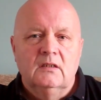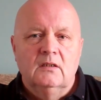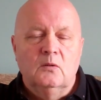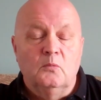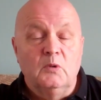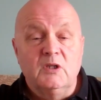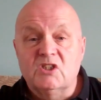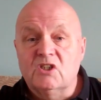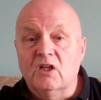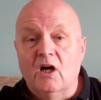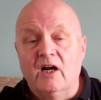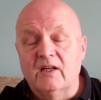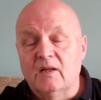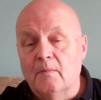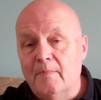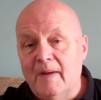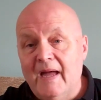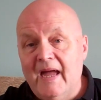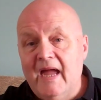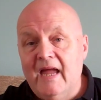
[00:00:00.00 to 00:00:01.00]
we started a
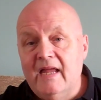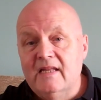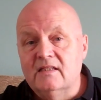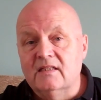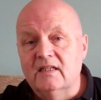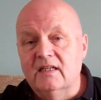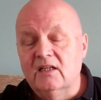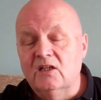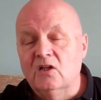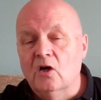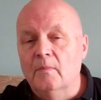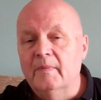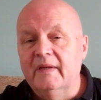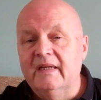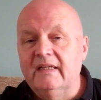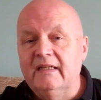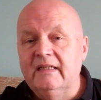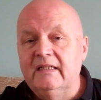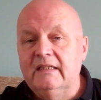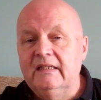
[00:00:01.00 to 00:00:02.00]
band, and it got
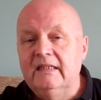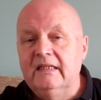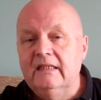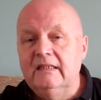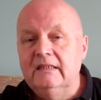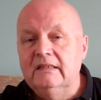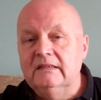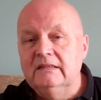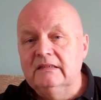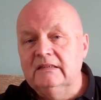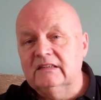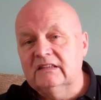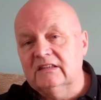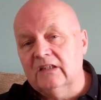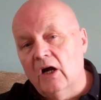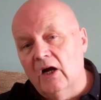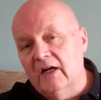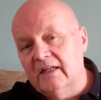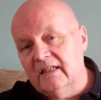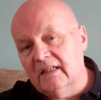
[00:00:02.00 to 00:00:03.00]
me
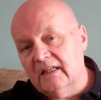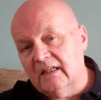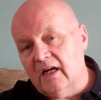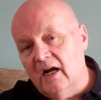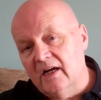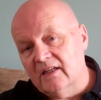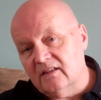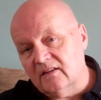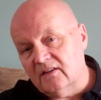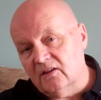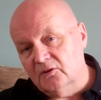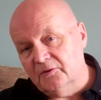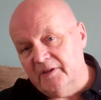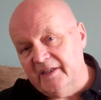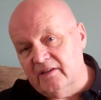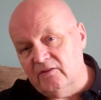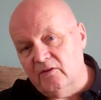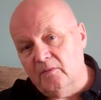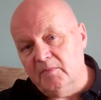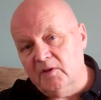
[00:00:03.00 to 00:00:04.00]
started in a kind of
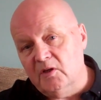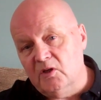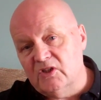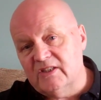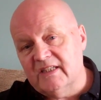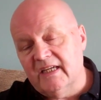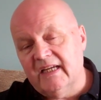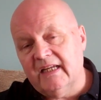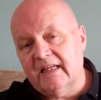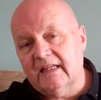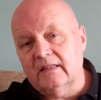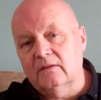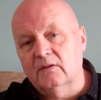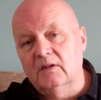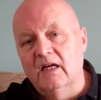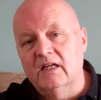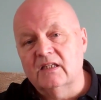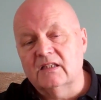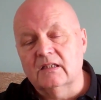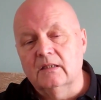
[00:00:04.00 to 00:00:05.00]
career in music
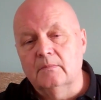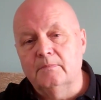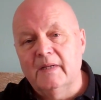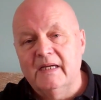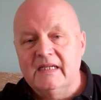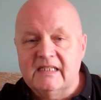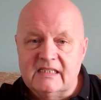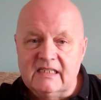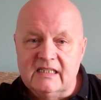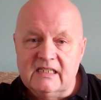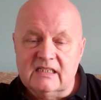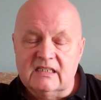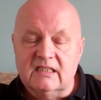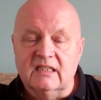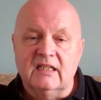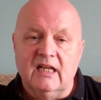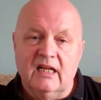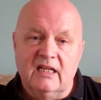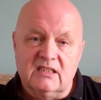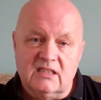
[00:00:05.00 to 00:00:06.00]
as a bassist
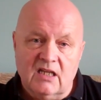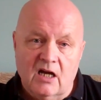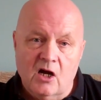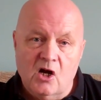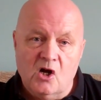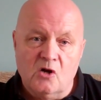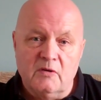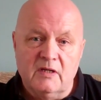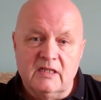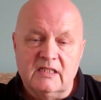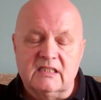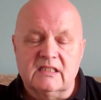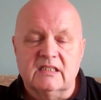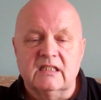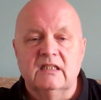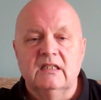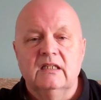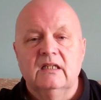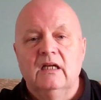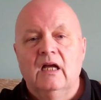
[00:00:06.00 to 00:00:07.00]
and a guitarist,
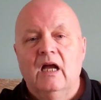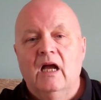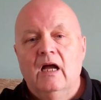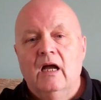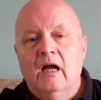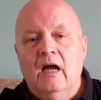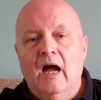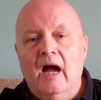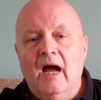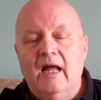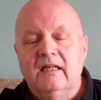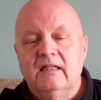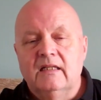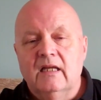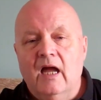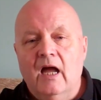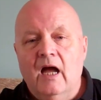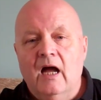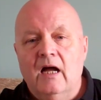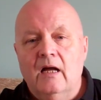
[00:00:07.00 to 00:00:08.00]
and
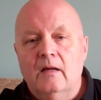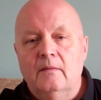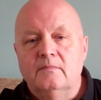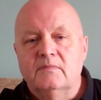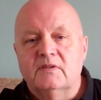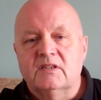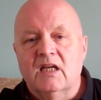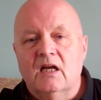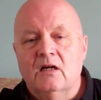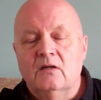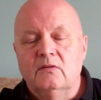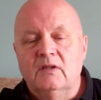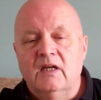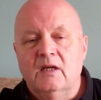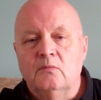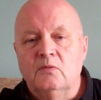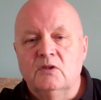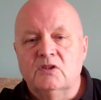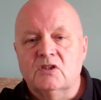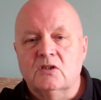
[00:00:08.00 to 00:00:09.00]
so
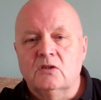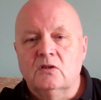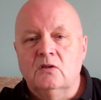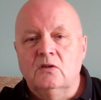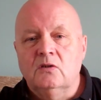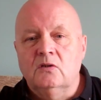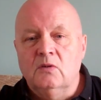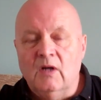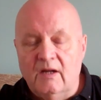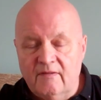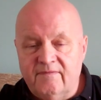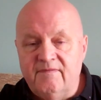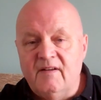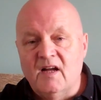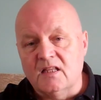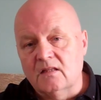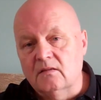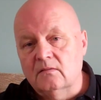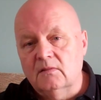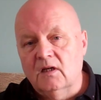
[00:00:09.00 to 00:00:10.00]
it was quite
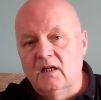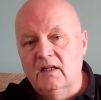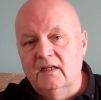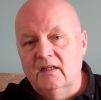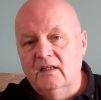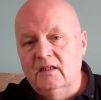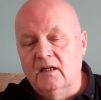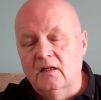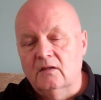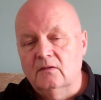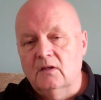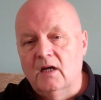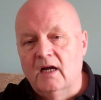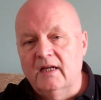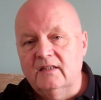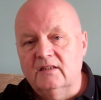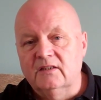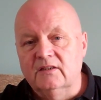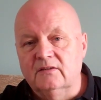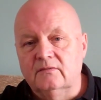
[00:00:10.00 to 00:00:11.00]
fun. I
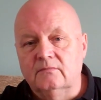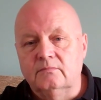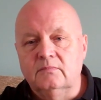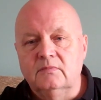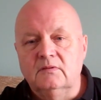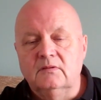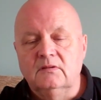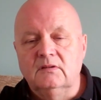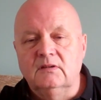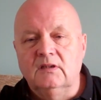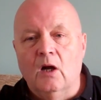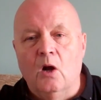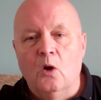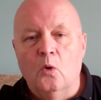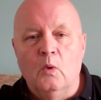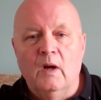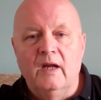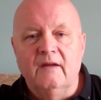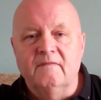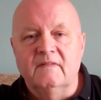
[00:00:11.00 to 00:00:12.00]
could go
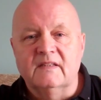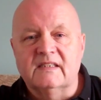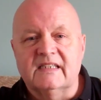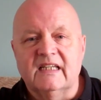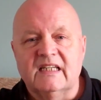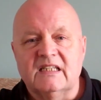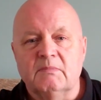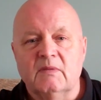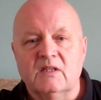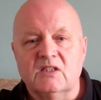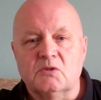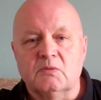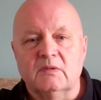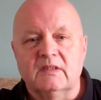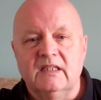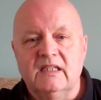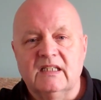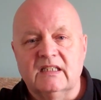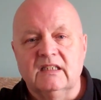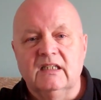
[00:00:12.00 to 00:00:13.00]
away for 6 months with
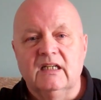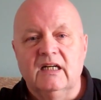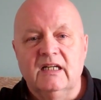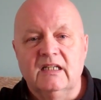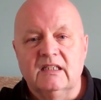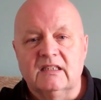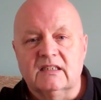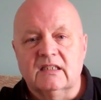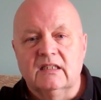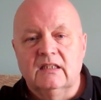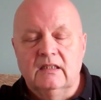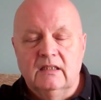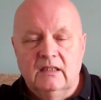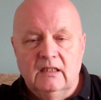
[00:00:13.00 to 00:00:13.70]
these guys,